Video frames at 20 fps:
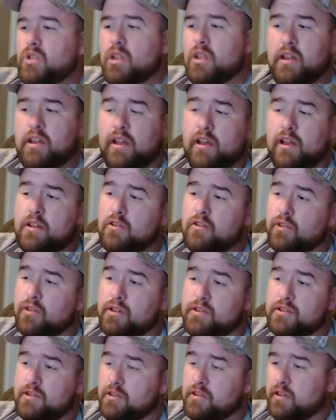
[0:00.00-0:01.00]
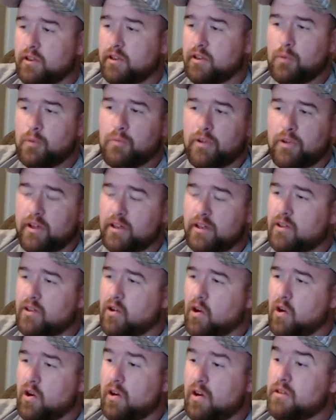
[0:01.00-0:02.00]
and hands-free is good, playing
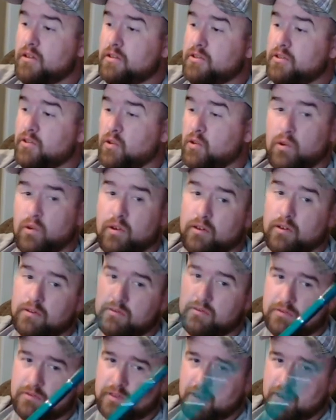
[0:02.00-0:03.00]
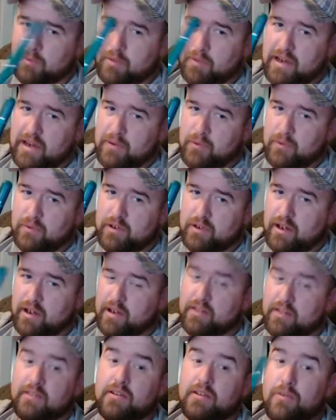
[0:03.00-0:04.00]
cards or, in my
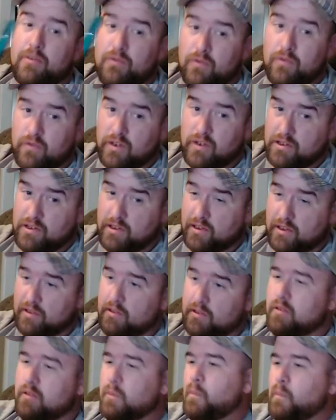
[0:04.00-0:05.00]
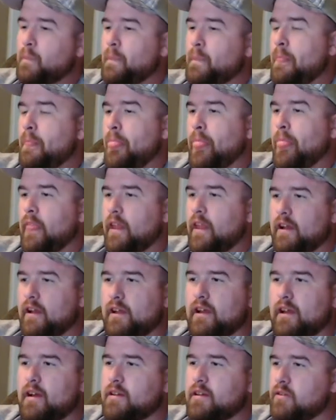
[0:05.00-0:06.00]
case, fishing. I
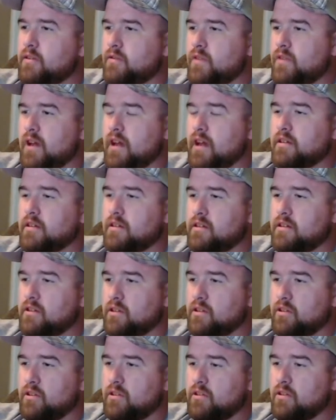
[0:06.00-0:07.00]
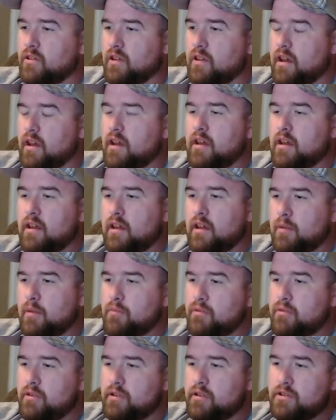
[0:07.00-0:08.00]
like the fact that you can do that, and
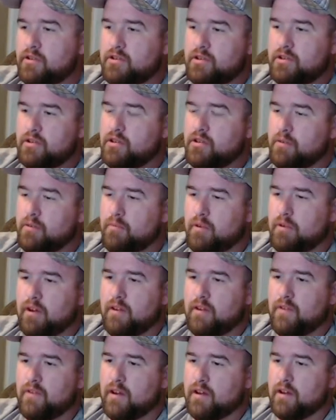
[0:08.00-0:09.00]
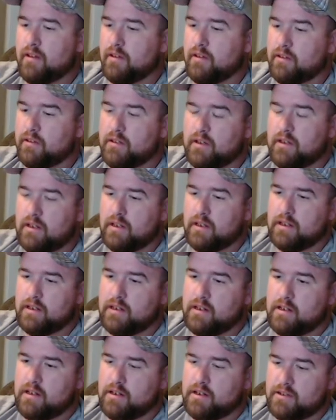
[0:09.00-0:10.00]
I'm pretty sure you could probably find a
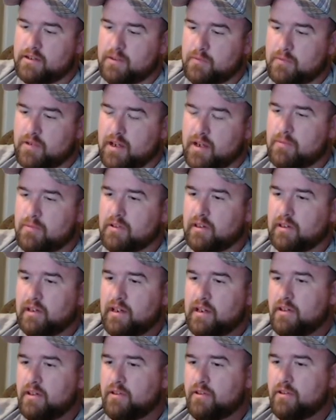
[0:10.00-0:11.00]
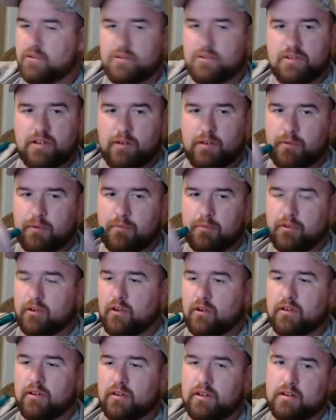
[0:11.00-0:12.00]
some type of lanyard or something to put
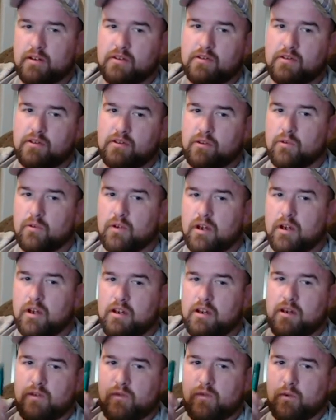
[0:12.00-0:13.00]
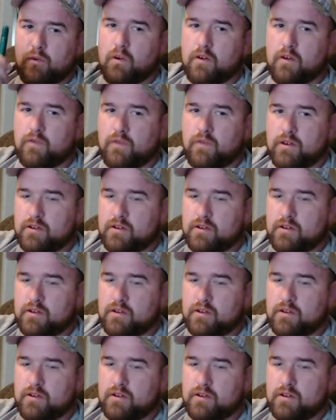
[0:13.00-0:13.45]
on this. So if you were